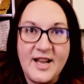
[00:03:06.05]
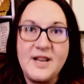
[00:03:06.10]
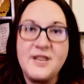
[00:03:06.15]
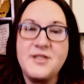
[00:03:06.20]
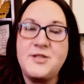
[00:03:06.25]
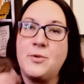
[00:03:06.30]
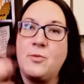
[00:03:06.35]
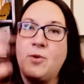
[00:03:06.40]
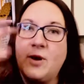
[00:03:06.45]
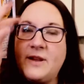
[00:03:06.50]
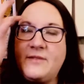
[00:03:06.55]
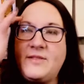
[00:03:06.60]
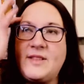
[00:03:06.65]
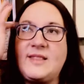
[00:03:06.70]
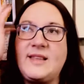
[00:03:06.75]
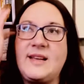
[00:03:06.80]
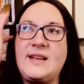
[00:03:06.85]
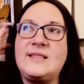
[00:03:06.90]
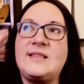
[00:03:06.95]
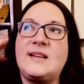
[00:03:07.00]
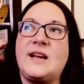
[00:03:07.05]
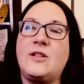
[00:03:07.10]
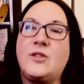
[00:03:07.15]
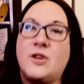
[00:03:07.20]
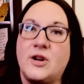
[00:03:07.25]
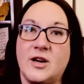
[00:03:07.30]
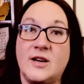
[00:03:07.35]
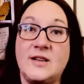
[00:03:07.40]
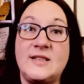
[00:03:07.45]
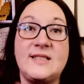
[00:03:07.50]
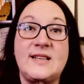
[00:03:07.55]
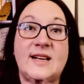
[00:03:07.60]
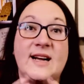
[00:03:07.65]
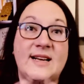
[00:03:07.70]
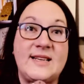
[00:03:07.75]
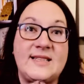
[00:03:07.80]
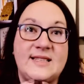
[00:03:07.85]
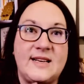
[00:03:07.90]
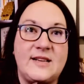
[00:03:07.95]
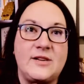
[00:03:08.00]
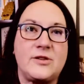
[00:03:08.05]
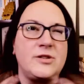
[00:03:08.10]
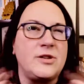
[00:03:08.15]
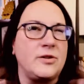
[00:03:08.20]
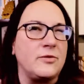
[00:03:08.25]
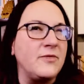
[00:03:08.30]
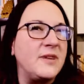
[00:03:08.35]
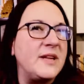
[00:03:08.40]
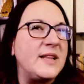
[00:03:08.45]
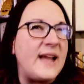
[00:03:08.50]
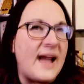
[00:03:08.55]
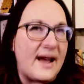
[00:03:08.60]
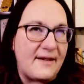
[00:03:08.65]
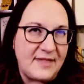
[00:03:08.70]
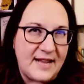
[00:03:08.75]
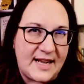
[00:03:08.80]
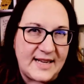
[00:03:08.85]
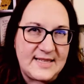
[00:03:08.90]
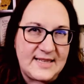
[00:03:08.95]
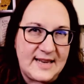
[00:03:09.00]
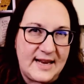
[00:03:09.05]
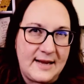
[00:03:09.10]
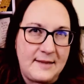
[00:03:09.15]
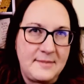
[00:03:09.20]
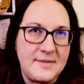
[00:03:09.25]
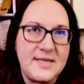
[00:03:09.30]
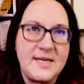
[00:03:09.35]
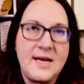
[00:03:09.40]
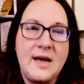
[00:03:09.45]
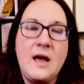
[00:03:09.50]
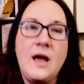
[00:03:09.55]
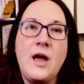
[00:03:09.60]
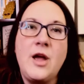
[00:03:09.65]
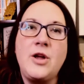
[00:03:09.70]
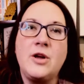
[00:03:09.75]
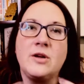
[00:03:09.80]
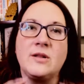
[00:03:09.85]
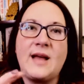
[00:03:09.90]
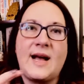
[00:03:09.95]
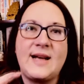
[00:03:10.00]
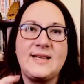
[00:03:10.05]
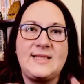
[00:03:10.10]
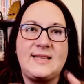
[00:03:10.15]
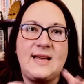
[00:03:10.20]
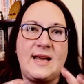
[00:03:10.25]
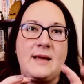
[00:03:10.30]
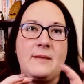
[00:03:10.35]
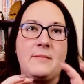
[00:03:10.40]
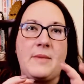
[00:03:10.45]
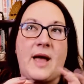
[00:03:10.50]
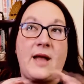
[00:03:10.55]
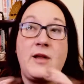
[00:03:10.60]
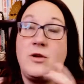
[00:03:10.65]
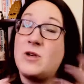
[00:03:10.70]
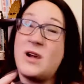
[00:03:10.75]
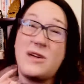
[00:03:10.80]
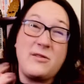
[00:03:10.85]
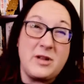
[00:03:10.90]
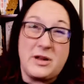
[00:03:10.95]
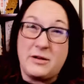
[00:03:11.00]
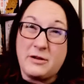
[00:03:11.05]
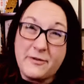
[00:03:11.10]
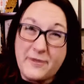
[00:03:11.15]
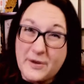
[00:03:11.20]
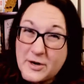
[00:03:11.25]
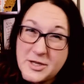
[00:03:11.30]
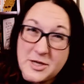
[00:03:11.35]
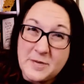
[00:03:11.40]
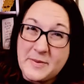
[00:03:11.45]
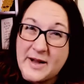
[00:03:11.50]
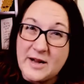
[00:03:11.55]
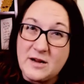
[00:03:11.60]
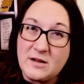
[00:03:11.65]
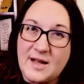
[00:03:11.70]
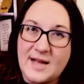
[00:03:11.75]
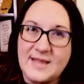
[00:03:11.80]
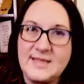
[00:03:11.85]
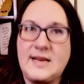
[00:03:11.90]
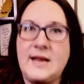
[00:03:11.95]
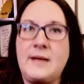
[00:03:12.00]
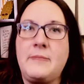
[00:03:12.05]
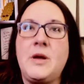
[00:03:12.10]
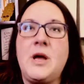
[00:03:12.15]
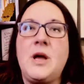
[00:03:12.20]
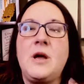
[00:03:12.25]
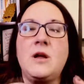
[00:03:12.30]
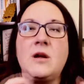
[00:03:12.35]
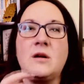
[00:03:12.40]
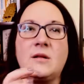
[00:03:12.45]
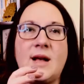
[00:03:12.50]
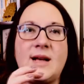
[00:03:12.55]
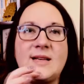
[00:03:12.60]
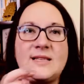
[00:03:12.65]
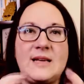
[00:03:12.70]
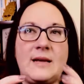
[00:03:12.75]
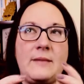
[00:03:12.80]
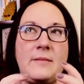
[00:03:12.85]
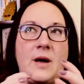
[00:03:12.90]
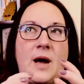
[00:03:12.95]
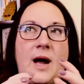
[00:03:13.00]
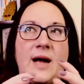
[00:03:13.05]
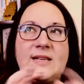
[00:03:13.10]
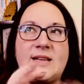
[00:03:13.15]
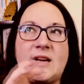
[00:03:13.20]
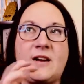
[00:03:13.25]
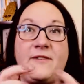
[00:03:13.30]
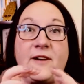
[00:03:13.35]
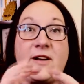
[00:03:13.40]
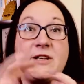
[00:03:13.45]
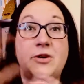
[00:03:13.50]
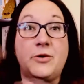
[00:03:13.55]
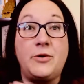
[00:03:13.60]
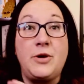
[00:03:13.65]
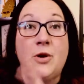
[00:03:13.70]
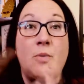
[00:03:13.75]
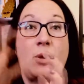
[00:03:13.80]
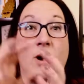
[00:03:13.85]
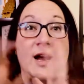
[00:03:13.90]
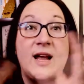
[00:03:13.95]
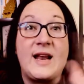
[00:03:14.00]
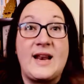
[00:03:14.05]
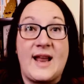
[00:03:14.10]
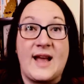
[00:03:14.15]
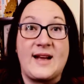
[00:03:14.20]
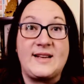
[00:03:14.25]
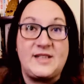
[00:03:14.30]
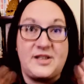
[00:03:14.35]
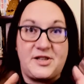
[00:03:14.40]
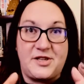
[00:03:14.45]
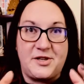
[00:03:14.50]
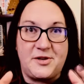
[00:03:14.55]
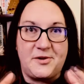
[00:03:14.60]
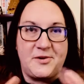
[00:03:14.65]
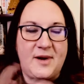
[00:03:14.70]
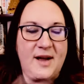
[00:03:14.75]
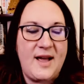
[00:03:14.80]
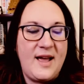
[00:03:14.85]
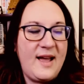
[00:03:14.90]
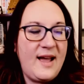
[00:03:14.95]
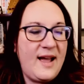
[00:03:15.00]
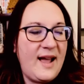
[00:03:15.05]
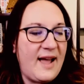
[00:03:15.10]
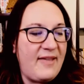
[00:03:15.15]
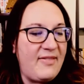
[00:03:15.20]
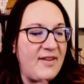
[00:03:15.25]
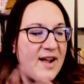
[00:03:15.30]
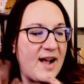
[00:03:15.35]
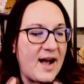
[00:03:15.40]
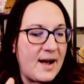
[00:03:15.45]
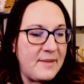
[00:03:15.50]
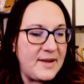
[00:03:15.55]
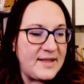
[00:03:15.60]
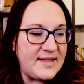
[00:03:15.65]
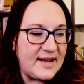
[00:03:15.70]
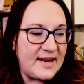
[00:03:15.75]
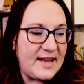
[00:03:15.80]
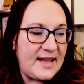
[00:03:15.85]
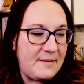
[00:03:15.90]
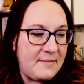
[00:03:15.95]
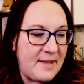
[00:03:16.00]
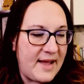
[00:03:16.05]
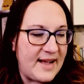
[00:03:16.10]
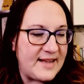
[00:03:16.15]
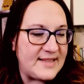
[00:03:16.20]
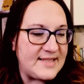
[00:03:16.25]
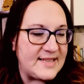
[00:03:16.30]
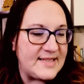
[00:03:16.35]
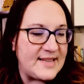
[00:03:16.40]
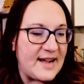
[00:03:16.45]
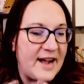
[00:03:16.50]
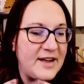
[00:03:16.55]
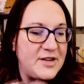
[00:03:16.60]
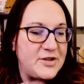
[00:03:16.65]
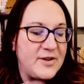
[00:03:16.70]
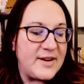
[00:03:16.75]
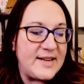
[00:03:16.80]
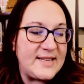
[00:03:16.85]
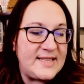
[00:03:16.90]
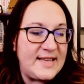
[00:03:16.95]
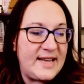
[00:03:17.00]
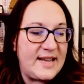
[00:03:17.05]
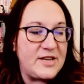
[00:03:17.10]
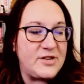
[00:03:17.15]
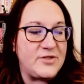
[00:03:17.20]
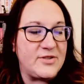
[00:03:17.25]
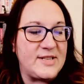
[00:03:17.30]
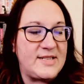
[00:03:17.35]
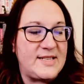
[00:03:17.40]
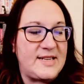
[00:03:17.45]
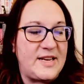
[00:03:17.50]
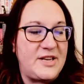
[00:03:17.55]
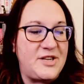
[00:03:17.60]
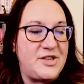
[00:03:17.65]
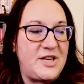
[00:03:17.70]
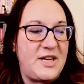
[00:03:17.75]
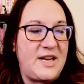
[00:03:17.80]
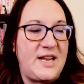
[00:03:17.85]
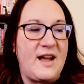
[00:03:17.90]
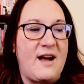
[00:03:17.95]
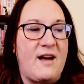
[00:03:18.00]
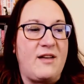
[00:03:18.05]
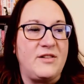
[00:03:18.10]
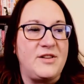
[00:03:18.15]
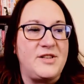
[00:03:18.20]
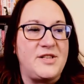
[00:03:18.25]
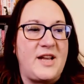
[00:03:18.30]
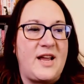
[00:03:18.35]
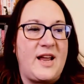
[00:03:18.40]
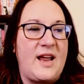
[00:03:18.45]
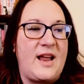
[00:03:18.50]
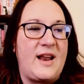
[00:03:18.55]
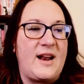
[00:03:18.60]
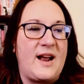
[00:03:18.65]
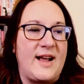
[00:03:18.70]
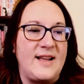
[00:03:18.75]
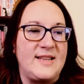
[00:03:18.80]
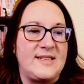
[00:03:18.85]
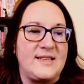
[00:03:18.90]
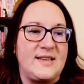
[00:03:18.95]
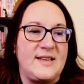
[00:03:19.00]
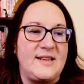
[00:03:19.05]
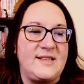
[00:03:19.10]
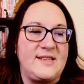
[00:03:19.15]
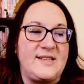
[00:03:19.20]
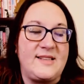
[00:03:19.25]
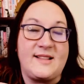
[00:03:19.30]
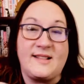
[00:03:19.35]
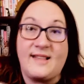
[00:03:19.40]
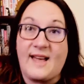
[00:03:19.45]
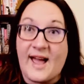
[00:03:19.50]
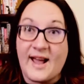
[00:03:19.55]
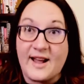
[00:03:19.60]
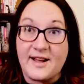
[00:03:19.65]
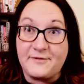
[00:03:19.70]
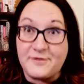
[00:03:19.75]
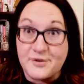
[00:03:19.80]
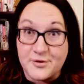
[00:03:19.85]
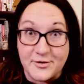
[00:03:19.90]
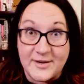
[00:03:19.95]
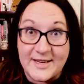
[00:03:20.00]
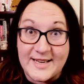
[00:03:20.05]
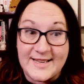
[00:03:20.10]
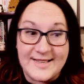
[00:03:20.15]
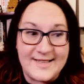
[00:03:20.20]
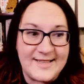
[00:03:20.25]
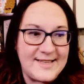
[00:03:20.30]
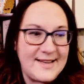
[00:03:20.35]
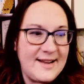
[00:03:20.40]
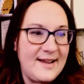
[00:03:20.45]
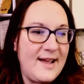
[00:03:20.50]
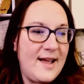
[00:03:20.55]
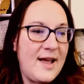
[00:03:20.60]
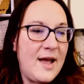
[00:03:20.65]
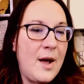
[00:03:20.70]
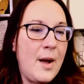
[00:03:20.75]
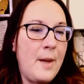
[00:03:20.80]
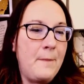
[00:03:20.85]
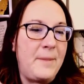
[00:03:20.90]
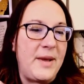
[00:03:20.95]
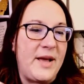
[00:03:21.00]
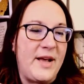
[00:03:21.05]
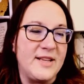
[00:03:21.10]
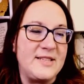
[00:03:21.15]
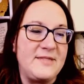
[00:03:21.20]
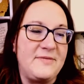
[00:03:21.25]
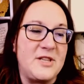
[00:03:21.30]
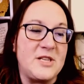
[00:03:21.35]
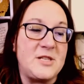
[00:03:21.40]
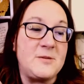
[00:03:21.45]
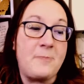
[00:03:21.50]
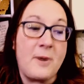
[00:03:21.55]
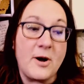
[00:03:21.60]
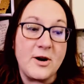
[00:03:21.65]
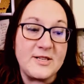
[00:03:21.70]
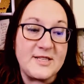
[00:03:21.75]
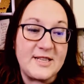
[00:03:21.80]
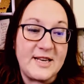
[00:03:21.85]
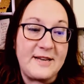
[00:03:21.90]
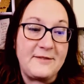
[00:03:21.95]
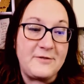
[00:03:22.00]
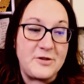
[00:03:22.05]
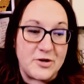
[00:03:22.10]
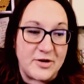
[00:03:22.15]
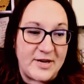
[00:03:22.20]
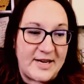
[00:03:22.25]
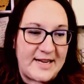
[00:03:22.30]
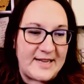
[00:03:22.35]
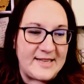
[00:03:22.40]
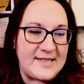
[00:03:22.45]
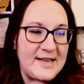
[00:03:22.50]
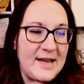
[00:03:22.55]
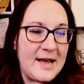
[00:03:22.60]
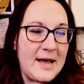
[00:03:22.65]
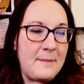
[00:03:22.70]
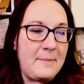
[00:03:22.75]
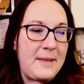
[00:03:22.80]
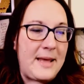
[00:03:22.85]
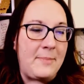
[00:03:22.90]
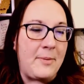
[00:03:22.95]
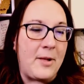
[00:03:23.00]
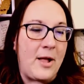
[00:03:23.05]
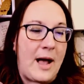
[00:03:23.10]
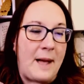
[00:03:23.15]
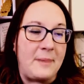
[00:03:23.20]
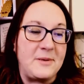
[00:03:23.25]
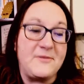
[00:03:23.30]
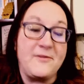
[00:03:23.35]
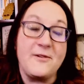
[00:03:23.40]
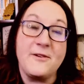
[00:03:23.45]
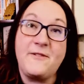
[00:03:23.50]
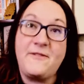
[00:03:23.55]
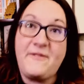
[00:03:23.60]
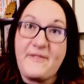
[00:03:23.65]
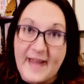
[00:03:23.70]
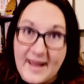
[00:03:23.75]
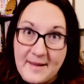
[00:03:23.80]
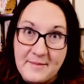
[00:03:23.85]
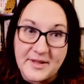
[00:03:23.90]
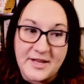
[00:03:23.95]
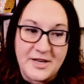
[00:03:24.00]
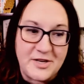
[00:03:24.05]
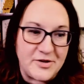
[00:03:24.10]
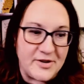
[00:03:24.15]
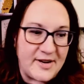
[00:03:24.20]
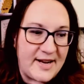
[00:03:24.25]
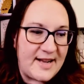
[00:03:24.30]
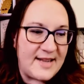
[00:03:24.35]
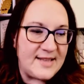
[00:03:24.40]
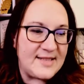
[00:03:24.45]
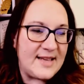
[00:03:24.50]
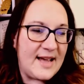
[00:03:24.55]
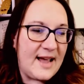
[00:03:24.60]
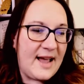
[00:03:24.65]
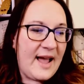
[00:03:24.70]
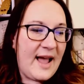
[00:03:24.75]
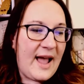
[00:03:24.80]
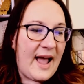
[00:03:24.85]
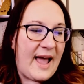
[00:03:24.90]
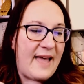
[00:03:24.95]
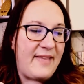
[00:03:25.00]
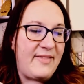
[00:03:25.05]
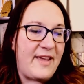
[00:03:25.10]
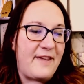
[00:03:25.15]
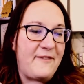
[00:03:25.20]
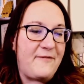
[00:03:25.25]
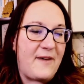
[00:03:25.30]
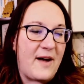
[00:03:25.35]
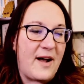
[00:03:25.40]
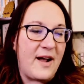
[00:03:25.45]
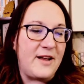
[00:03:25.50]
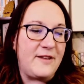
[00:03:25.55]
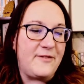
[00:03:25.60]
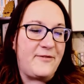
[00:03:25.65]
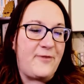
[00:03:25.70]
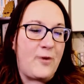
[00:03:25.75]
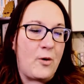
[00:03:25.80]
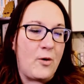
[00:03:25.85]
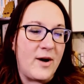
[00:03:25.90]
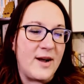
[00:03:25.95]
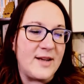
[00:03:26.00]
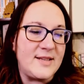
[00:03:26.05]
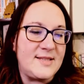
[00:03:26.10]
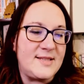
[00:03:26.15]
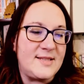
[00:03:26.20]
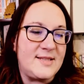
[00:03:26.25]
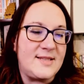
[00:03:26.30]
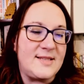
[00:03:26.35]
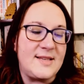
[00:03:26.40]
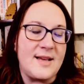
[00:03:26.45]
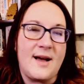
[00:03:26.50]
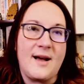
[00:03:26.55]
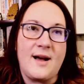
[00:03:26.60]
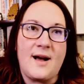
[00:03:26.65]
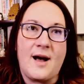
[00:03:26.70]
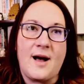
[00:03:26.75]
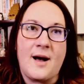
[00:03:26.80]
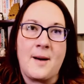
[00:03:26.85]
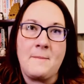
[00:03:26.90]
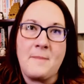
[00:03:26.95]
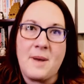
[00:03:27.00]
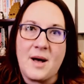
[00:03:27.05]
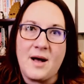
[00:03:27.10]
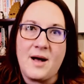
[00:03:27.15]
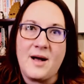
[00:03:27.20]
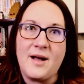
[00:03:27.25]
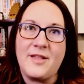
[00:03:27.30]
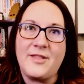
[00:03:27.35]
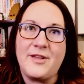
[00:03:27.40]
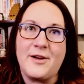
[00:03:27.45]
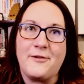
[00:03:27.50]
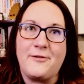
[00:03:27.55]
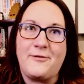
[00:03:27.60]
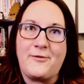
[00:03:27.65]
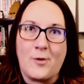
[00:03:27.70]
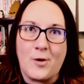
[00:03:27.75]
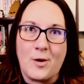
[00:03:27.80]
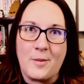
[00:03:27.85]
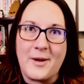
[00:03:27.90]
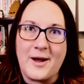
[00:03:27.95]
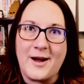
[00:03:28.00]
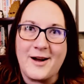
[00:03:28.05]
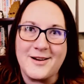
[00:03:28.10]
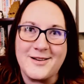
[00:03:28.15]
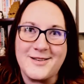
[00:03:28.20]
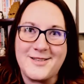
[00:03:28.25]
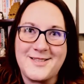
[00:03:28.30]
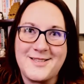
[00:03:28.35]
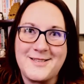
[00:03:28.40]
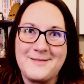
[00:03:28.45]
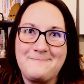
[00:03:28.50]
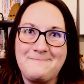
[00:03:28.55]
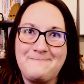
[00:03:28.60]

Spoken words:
So one of the things that I learned is that Icelanders don't really have last names. Your last name, and you're not really referred to by your last name. Your last name identifies who you are connected to. And the comment that he makes is, I trace the interest in genealogy in Iceland to the lack of trees. Because of the sparsity of trees, people opt for family trees, and they find forests among their forebears.